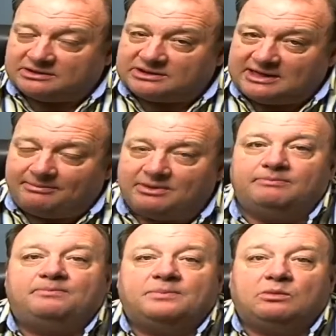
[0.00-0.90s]
snap them.
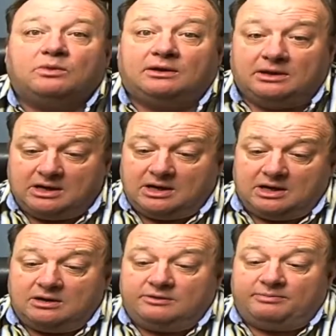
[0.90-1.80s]
Well,
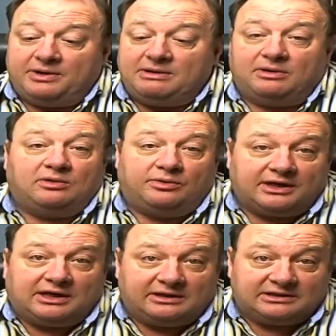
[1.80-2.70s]
100 people all
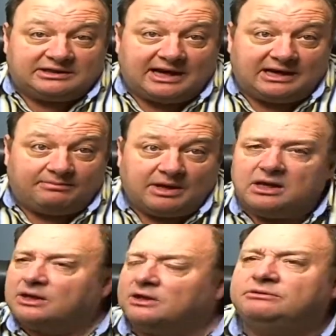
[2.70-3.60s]
thinking the same
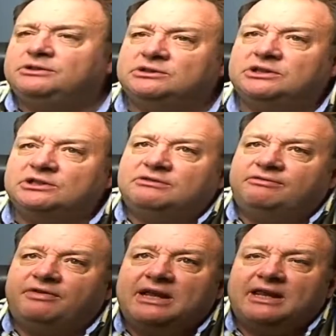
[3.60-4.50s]
gives you such a
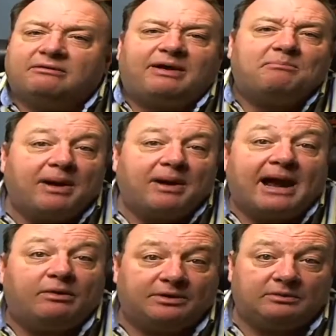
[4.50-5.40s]
feeling of
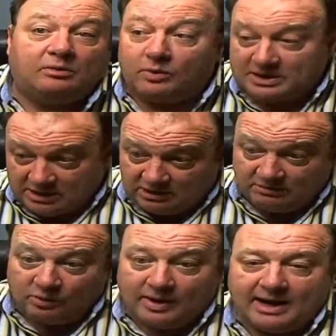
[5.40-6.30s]
empowerment when you come
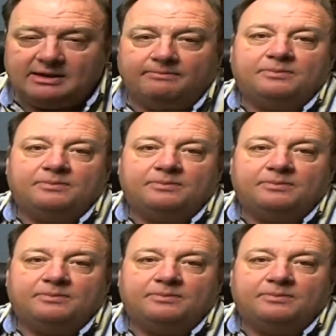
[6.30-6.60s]
away.